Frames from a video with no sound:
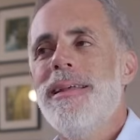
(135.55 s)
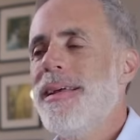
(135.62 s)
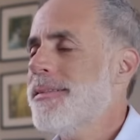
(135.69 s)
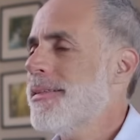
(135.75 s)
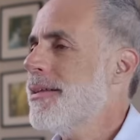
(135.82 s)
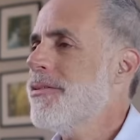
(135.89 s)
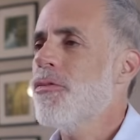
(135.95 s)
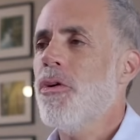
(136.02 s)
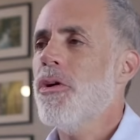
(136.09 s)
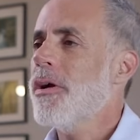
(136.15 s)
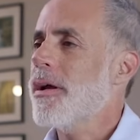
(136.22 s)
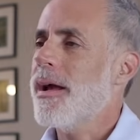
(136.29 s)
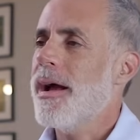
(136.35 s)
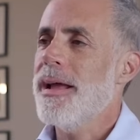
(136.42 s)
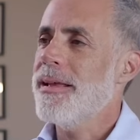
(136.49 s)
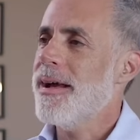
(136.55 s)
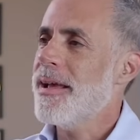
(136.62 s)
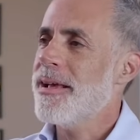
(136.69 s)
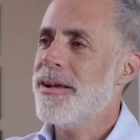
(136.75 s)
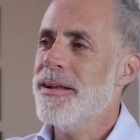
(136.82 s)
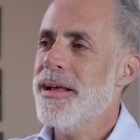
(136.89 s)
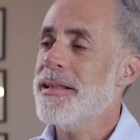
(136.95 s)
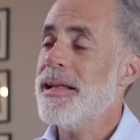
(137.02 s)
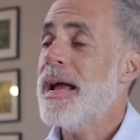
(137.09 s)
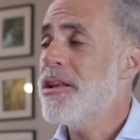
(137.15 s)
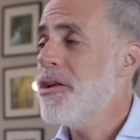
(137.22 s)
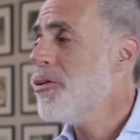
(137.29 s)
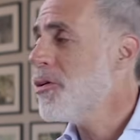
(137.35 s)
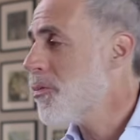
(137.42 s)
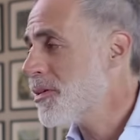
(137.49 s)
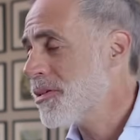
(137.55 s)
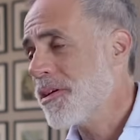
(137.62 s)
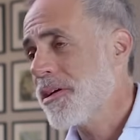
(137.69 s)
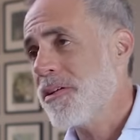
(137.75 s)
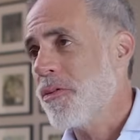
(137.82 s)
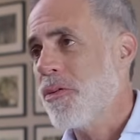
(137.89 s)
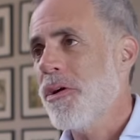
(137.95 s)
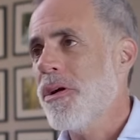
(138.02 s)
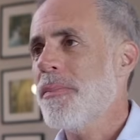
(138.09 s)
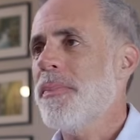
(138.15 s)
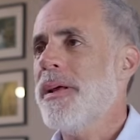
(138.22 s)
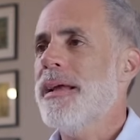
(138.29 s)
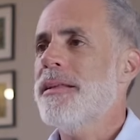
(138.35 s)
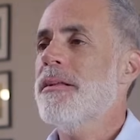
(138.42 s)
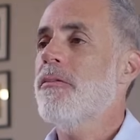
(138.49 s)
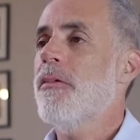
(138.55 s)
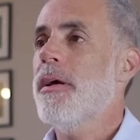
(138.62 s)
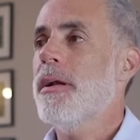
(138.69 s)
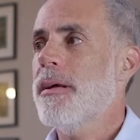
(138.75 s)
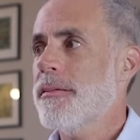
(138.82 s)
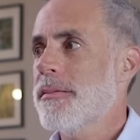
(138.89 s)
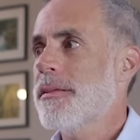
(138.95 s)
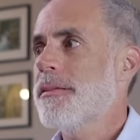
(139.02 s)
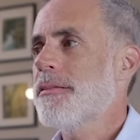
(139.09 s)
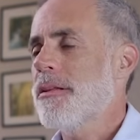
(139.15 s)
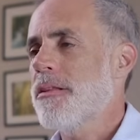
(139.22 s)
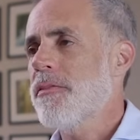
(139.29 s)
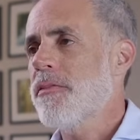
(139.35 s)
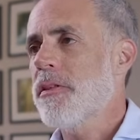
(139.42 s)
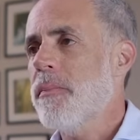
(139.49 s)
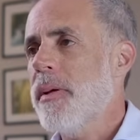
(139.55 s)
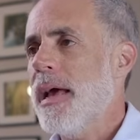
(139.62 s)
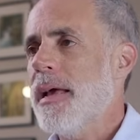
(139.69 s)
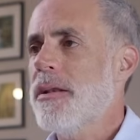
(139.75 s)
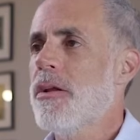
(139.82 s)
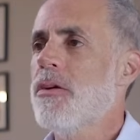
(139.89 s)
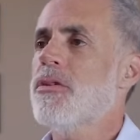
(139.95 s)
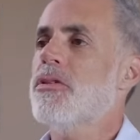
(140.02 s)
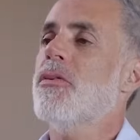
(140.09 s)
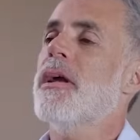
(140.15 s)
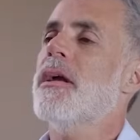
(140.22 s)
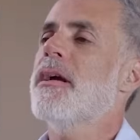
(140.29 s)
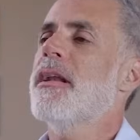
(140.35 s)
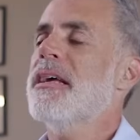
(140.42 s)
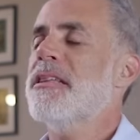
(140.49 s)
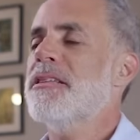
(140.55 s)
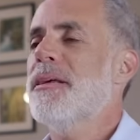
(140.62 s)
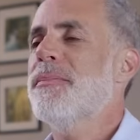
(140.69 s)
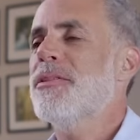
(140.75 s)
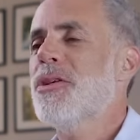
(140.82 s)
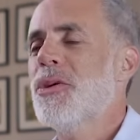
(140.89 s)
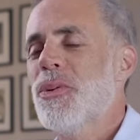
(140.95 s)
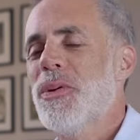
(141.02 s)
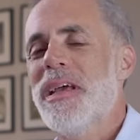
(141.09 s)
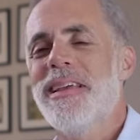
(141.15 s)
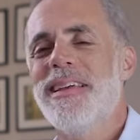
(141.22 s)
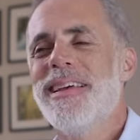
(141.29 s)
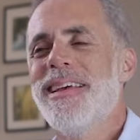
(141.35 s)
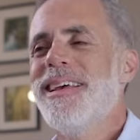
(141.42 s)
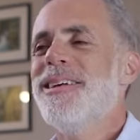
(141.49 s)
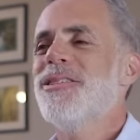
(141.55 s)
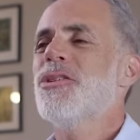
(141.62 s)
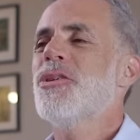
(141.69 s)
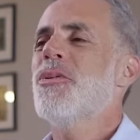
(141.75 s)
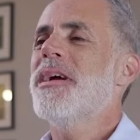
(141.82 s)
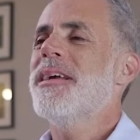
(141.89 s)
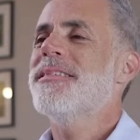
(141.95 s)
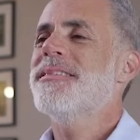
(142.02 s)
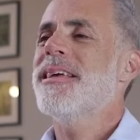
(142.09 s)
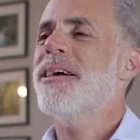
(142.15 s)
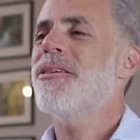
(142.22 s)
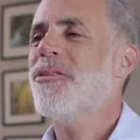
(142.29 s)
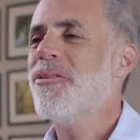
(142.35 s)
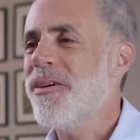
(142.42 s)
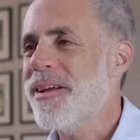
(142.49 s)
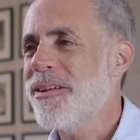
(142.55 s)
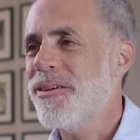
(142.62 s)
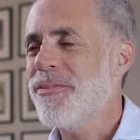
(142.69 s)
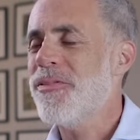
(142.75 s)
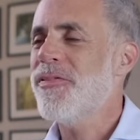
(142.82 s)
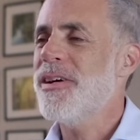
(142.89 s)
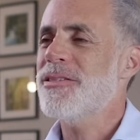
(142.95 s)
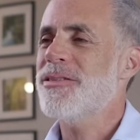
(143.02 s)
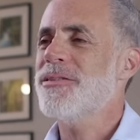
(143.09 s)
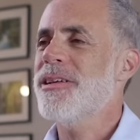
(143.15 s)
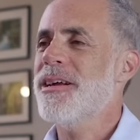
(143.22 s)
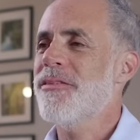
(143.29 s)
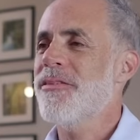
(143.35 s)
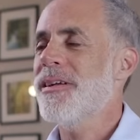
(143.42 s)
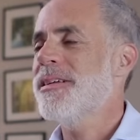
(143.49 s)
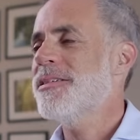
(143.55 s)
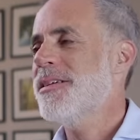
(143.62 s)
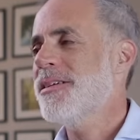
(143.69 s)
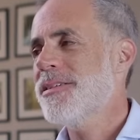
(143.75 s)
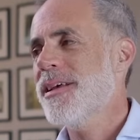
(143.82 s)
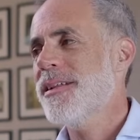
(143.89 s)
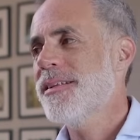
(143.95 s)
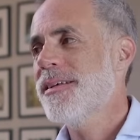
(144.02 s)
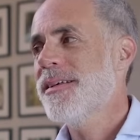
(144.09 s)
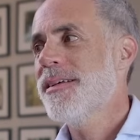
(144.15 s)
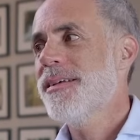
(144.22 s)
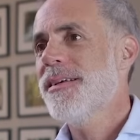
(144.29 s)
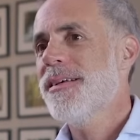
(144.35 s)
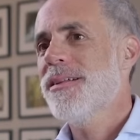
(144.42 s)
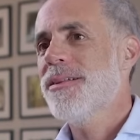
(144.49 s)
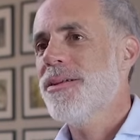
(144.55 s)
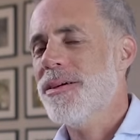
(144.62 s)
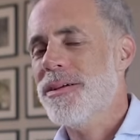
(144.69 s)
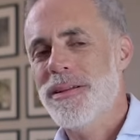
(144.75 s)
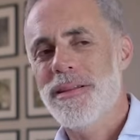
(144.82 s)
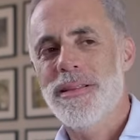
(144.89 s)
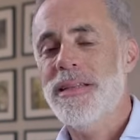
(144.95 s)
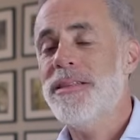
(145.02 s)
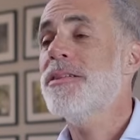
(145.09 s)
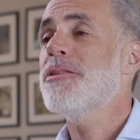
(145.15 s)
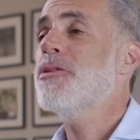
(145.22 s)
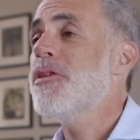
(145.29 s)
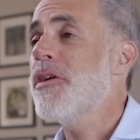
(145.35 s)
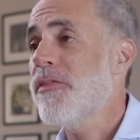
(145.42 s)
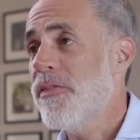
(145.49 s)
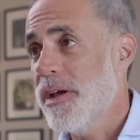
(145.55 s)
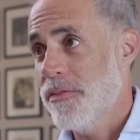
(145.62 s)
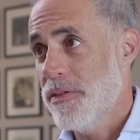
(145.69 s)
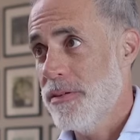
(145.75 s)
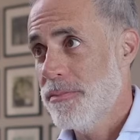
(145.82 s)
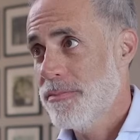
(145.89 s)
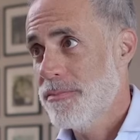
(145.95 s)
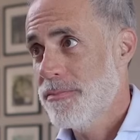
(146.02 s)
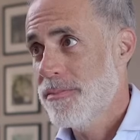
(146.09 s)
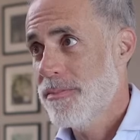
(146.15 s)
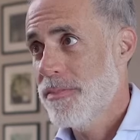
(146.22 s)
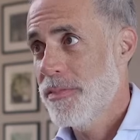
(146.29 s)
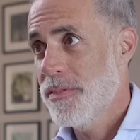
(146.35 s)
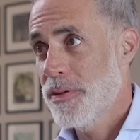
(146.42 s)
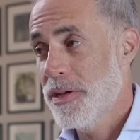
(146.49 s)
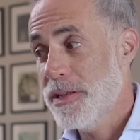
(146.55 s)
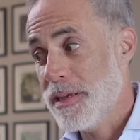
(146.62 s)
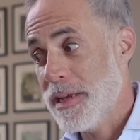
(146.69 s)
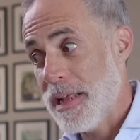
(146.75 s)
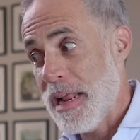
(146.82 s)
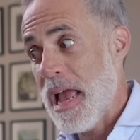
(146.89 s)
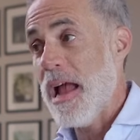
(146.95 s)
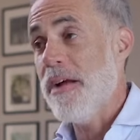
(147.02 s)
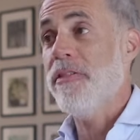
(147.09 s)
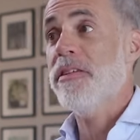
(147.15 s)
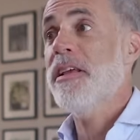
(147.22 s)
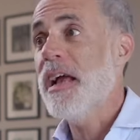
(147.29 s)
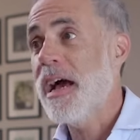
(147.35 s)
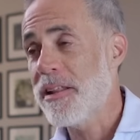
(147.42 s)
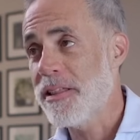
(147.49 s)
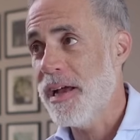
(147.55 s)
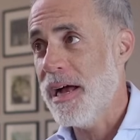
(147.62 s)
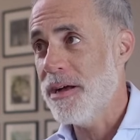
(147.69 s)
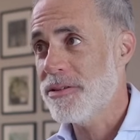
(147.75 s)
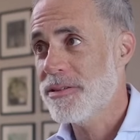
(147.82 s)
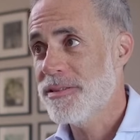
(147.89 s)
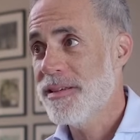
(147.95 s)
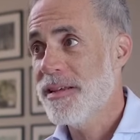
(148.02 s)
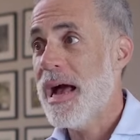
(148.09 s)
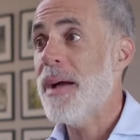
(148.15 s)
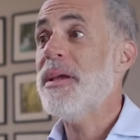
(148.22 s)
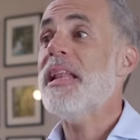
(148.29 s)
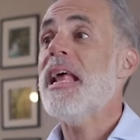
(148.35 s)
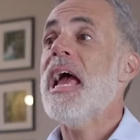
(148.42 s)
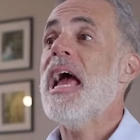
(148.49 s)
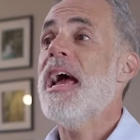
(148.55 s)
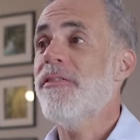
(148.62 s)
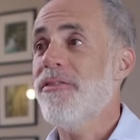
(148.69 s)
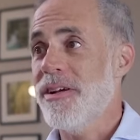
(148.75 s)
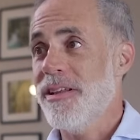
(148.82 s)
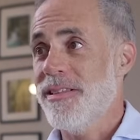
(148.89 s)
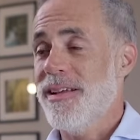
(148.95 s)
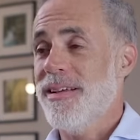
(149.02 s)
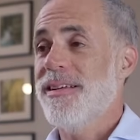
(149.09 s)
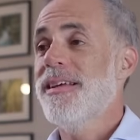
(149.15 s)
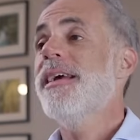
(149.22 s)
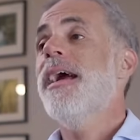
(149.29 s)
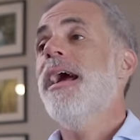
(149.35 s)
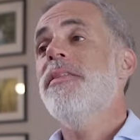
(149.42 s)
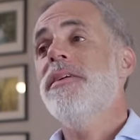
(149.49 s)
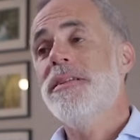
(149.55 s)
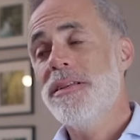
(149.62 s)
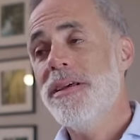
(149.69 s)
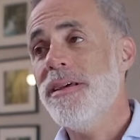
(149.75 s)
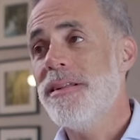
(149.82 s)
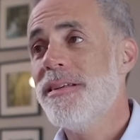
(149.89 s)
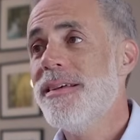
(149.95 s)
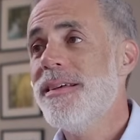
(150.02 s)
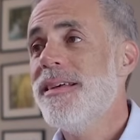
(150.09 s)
Didn't work. I knew it wasn't going to work, but I didn't want to deliver the bad news, so I connected them to a decorator, professional decorator, and she said, look, they didn't do you a favor. You need to get everything out of the house. Right. I mean, everything. And they did.